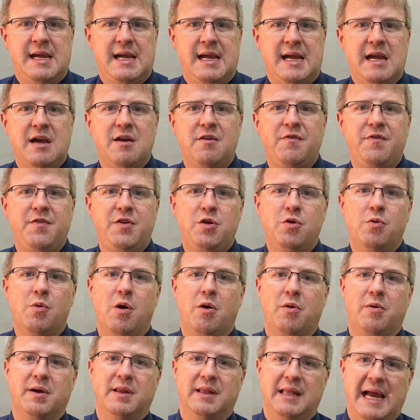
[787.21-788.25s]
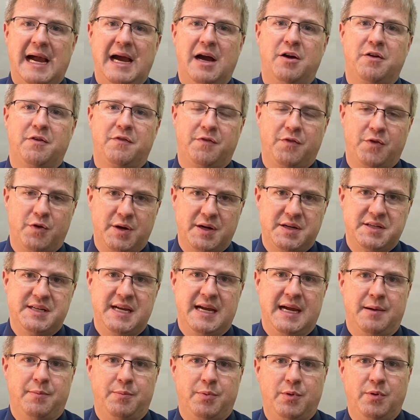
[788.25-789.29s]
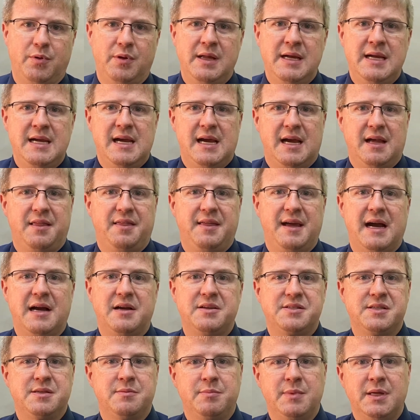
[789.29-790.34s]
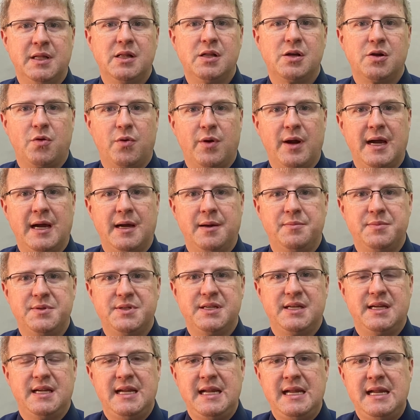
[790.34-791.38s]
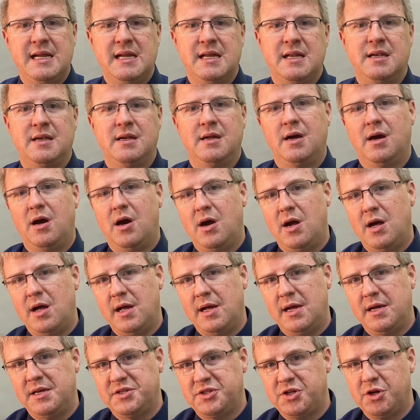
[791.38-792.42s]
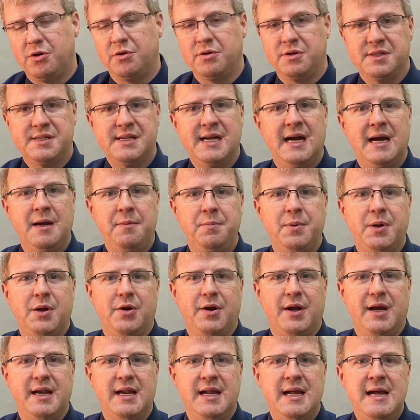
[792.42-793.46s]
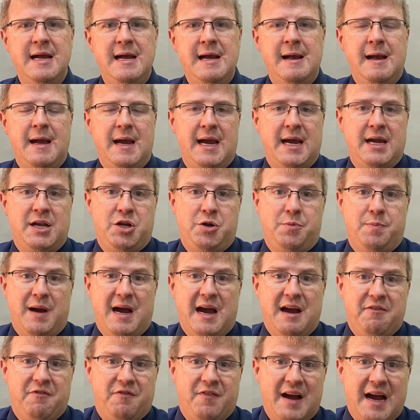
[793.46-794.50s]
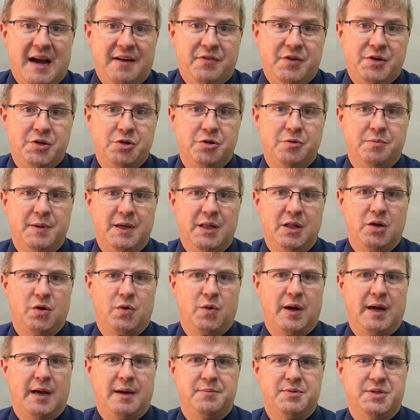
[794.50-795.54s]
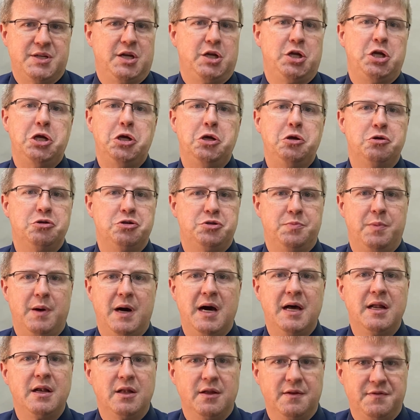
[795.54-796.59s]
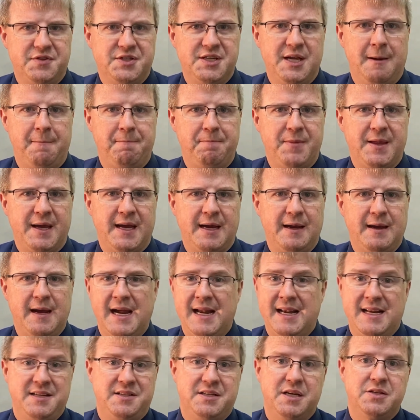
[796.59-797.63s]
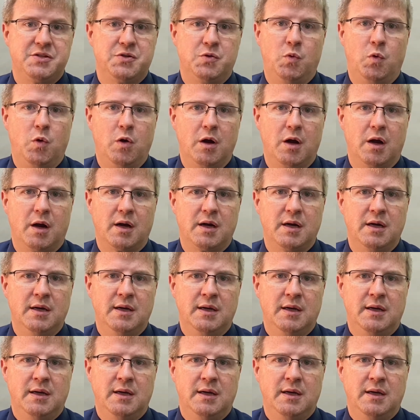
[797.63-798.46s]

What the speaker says: If you are allowed, for example, 1,000 milligrams in a certain time period, and you buy 500 milligrams, a huge bottle of something, and it doesn't work,